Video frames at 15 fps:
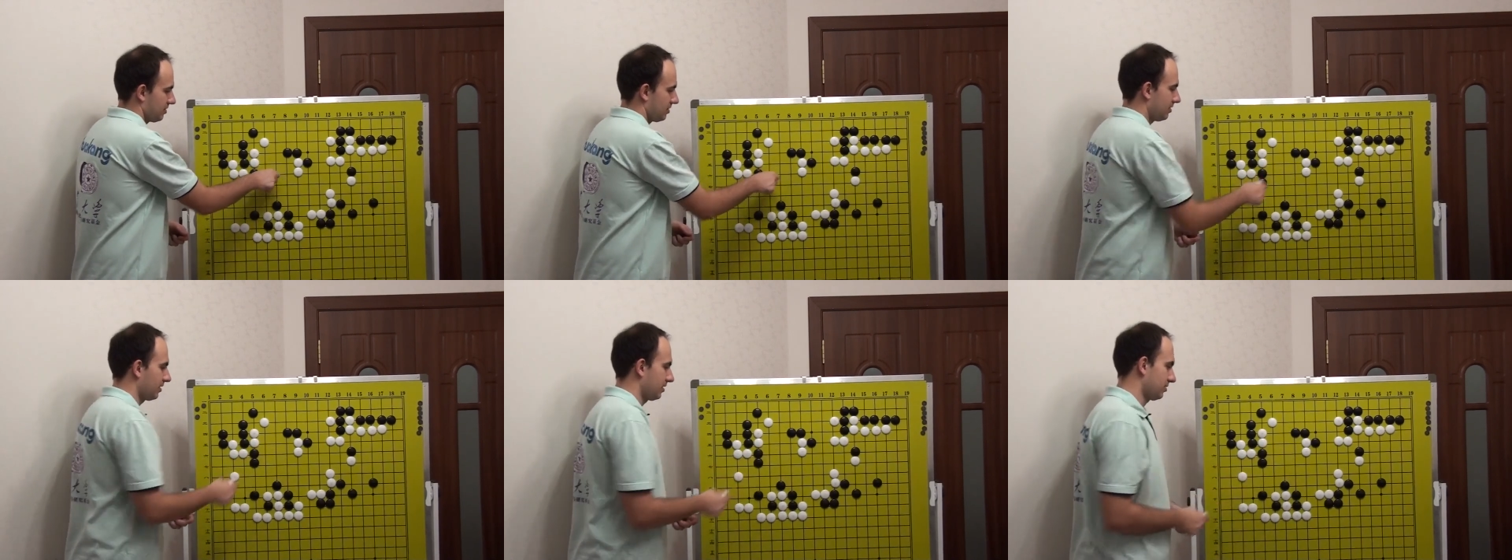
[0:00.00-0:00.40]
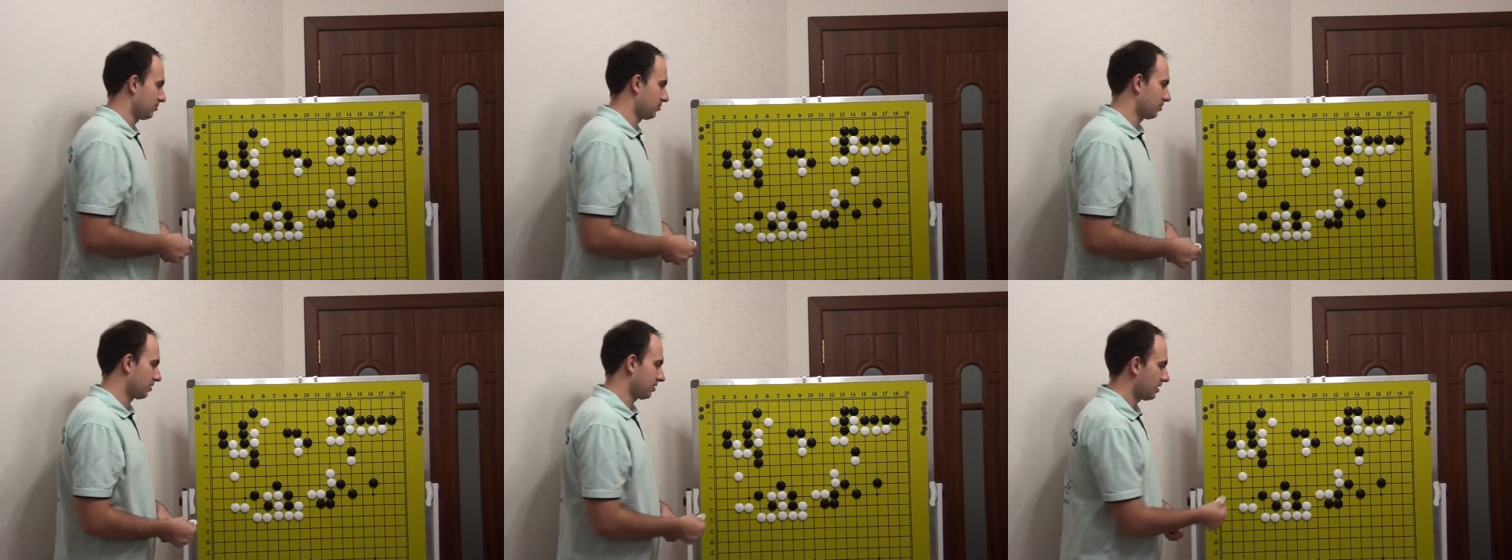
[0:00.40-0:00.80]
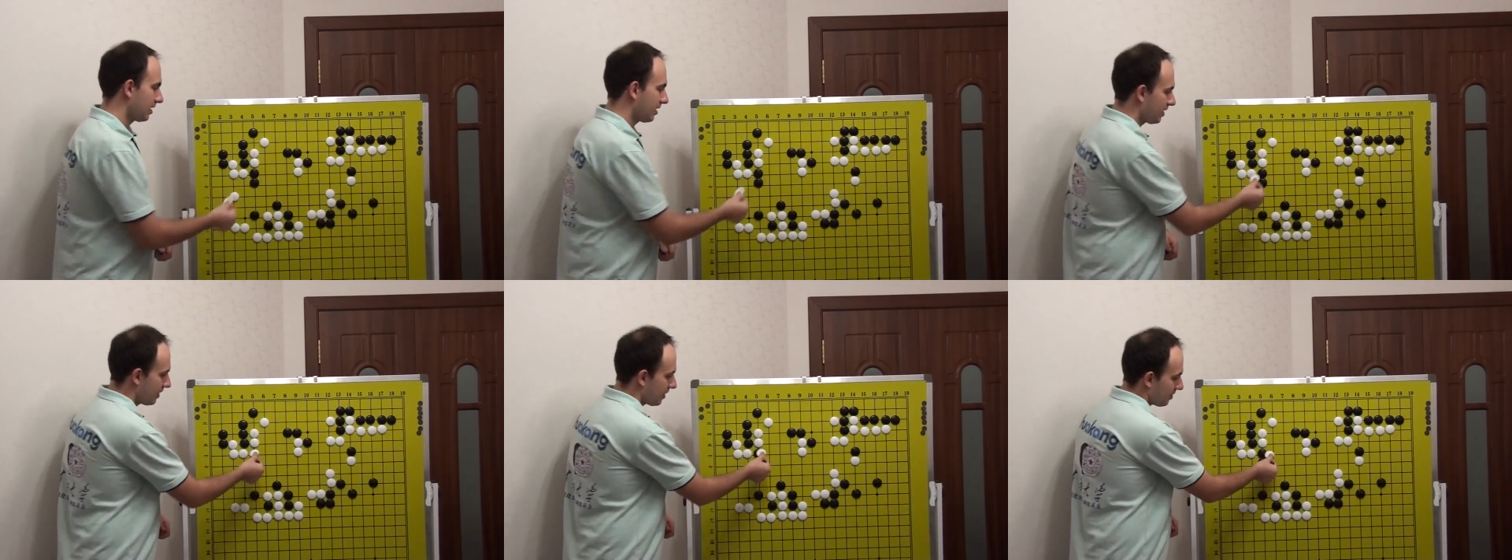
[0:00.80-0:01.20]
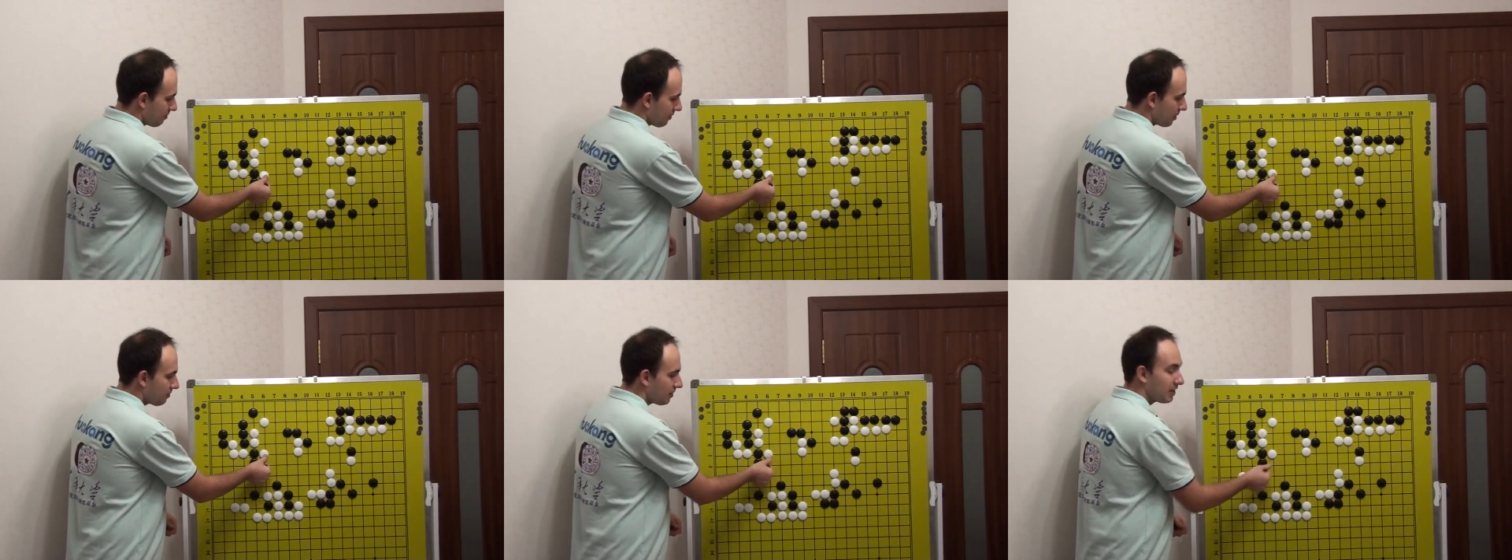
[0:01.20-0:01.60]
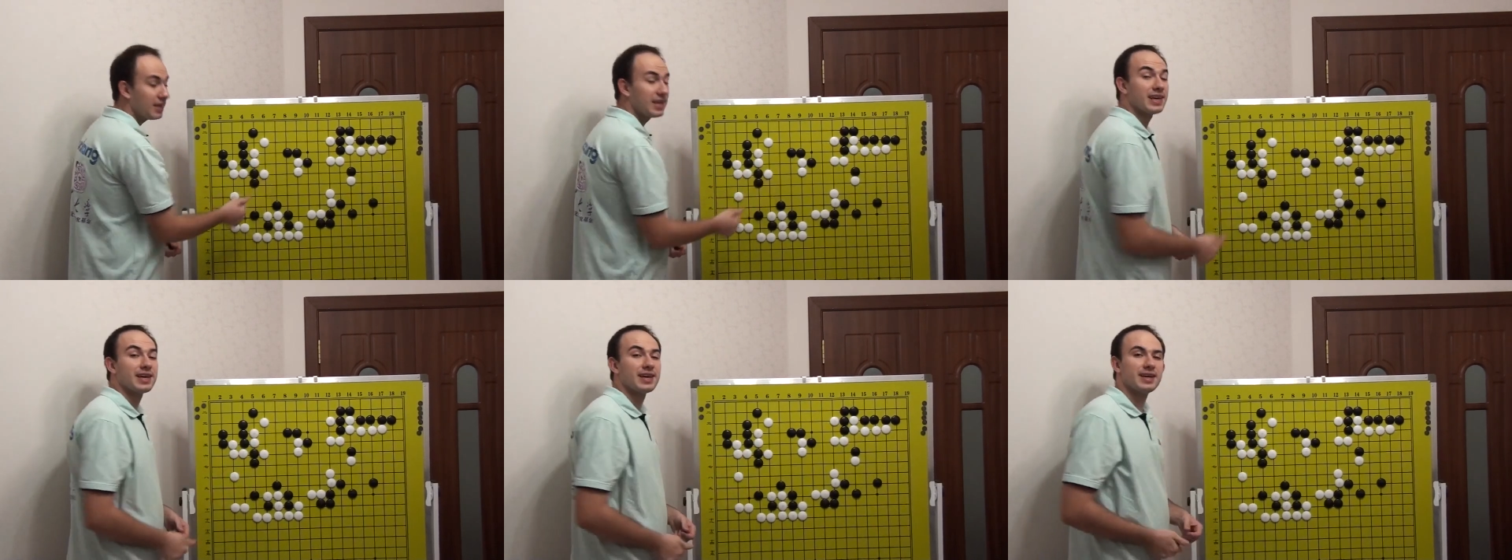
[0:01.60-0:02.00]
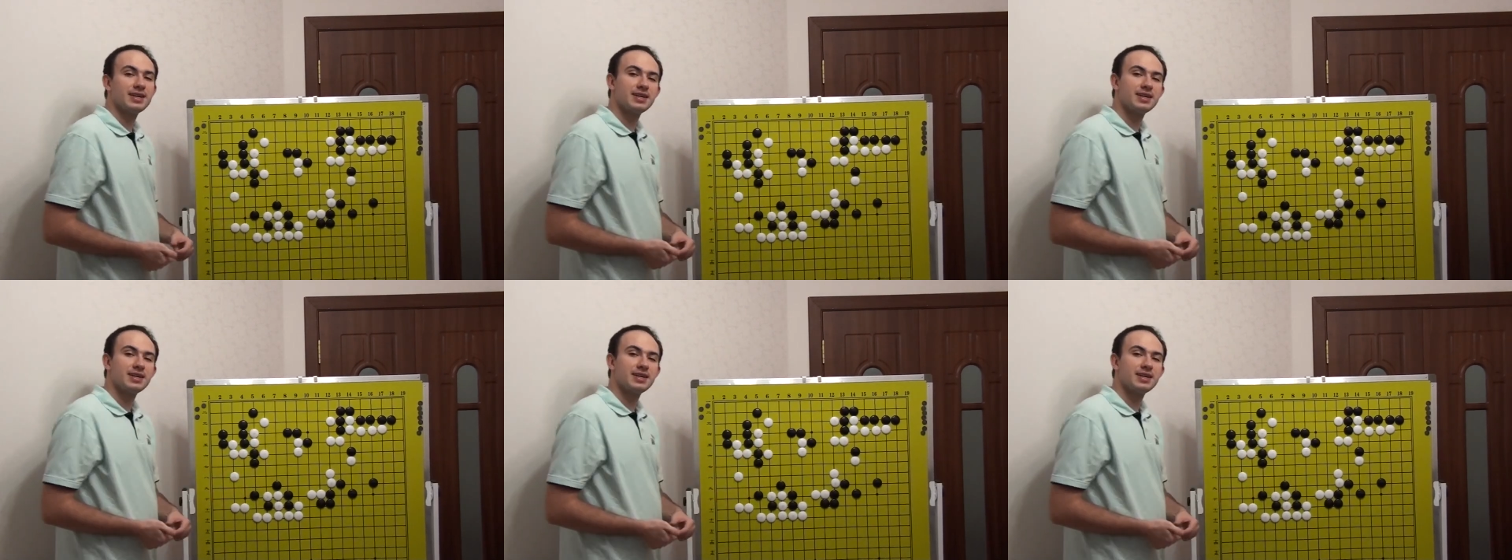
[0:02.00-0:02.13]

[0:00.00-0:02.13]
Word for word: Doesn't work. Maybe here.